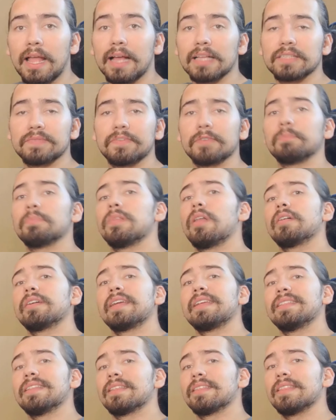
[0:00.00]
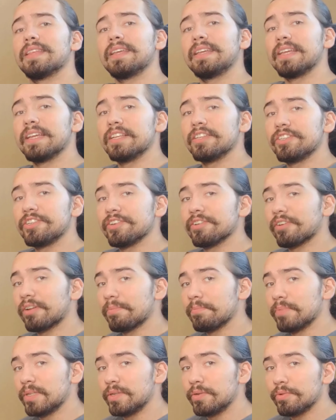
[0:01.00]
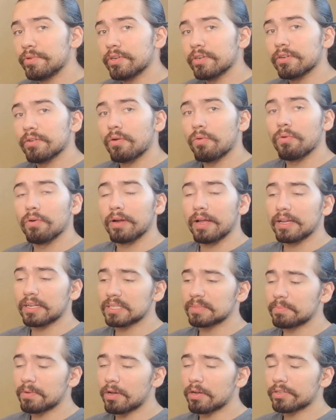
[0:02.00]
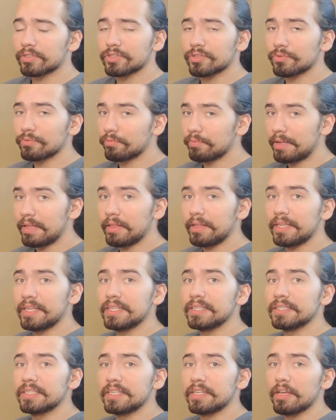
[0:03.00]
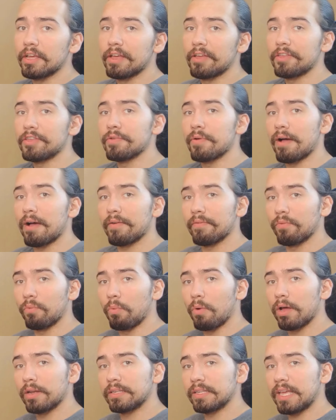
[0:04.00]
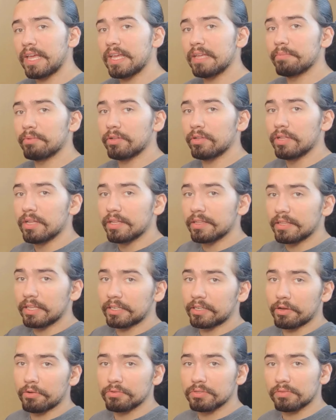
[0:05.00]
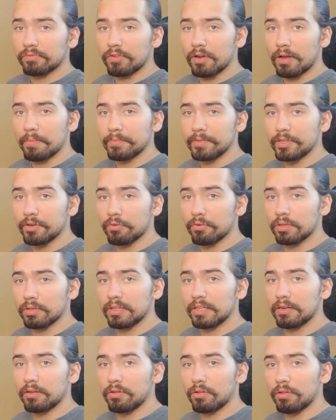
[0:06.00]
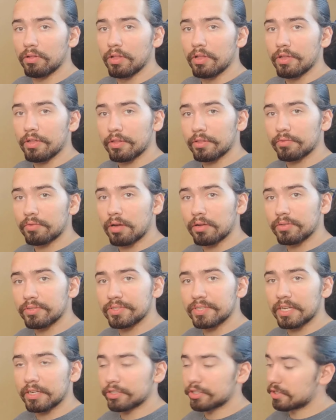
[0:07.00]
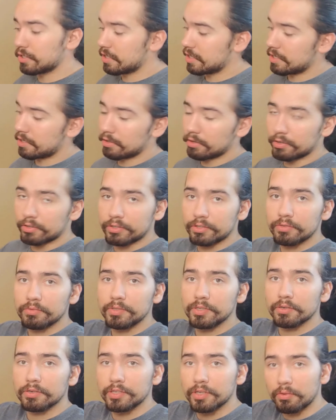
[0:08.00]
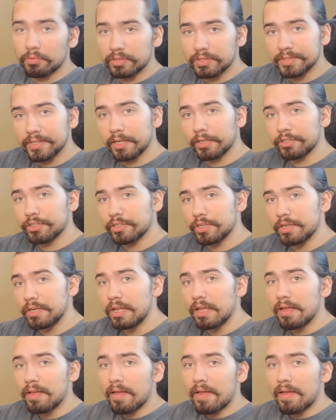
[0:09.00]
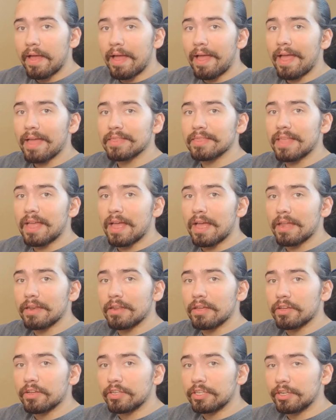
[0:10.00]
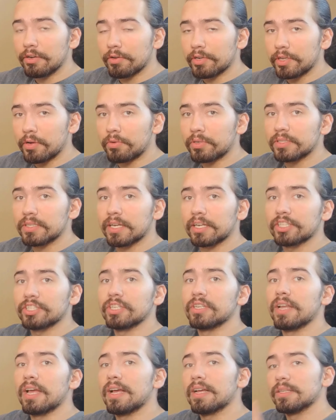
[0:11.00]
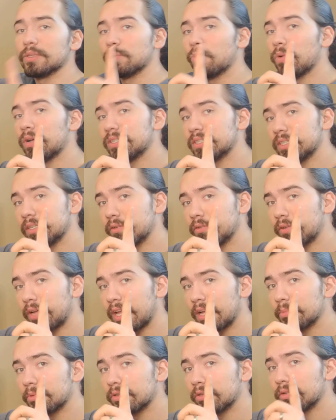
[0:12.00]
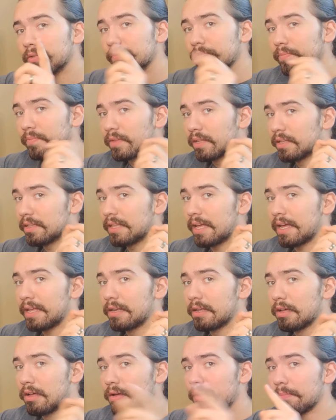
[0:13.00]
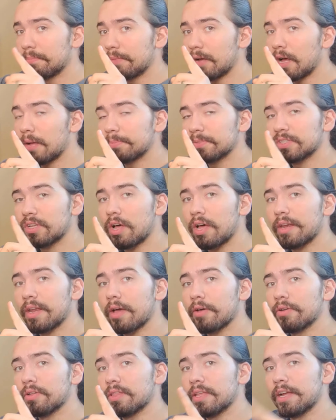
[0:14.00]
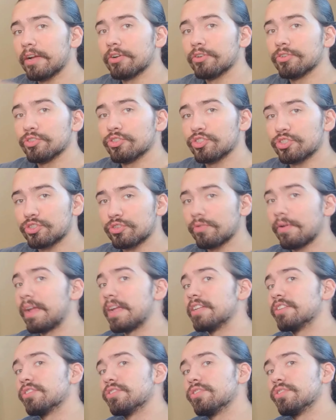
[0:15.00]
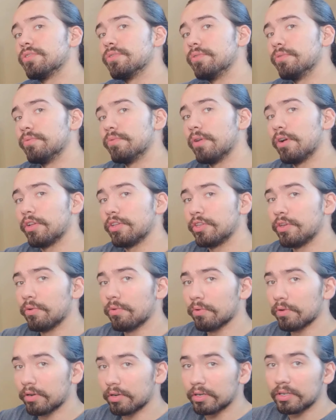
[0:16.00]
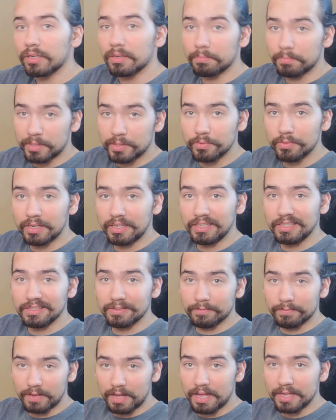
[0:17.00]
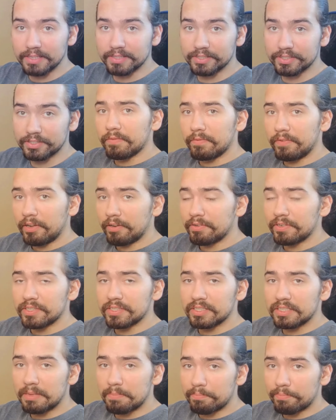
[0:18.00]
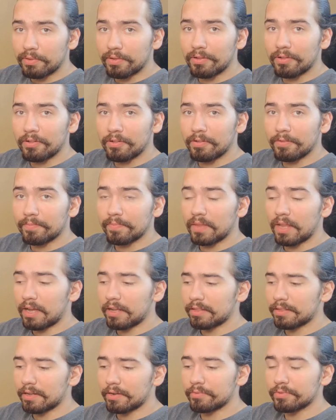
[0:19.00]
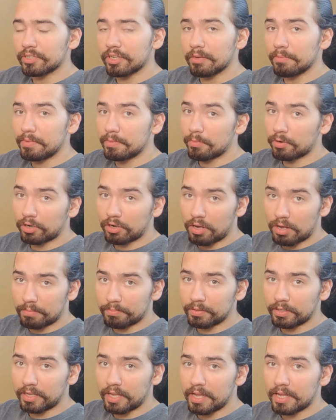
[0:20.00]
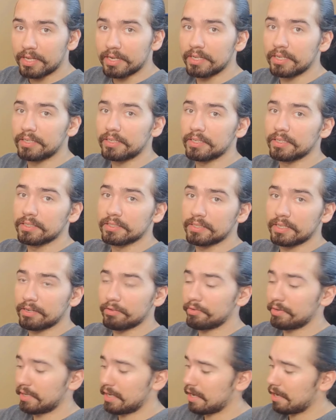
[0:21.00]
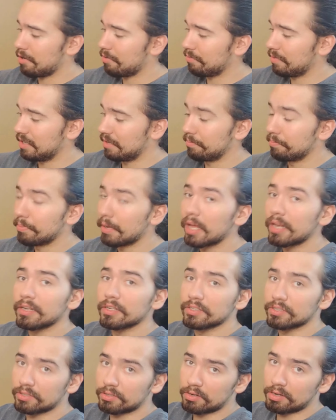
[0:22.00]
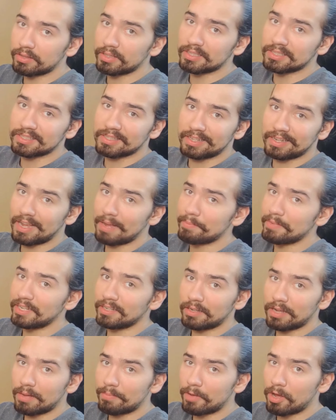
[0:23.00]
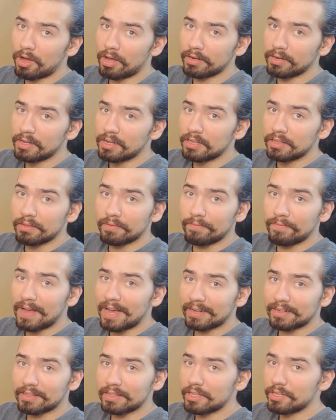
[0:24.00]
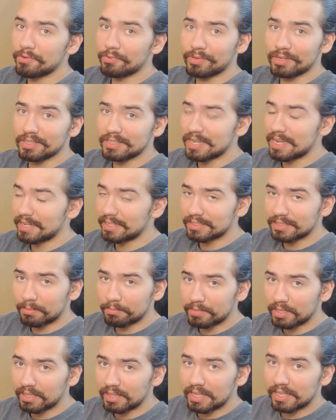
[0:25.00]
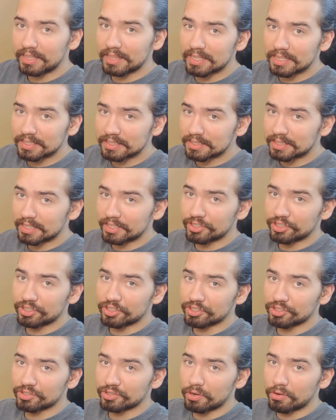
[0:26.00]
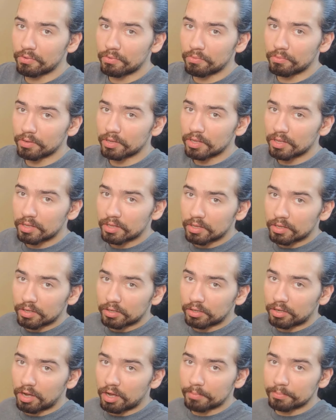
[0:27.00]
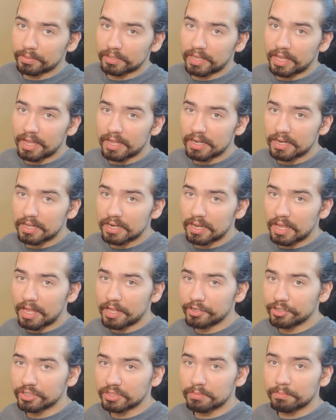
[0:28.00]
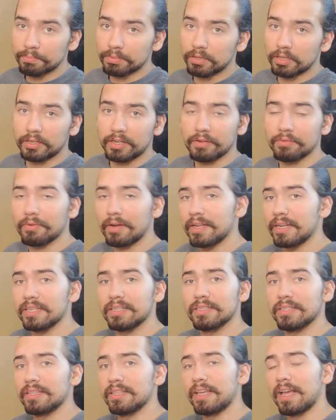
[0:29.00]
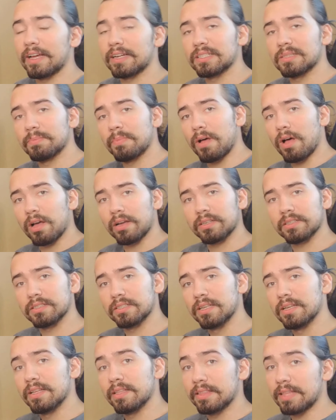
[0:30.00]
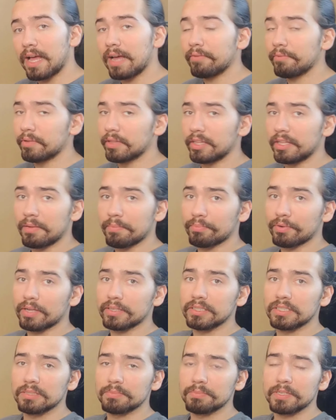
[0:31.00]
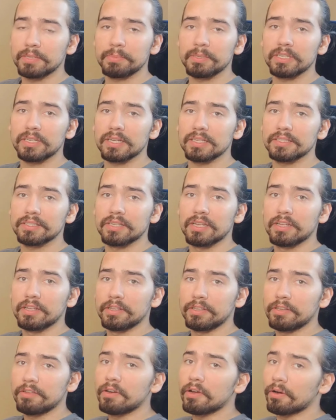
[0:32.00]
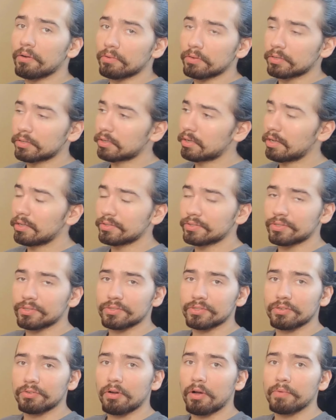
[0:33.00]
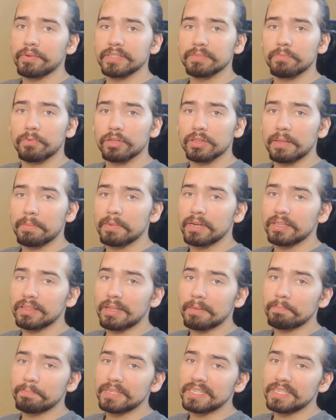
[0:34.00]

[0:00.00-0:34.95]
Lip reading: As for plugging the thing into your computer or Xbox, real easy. You have one cable that goes from your little throttle section here to your yoke section, and then your yoke section has one single cable that pops on out of there straight to your computing device. Very simple. I thought it was going to be more complicated considering how many buttons are on this thing. I mean, come on. The fact that you can take something like this that's just so complicated and just plug it right into the Xbox, that really impresses me because, you know, consoles are always more limited than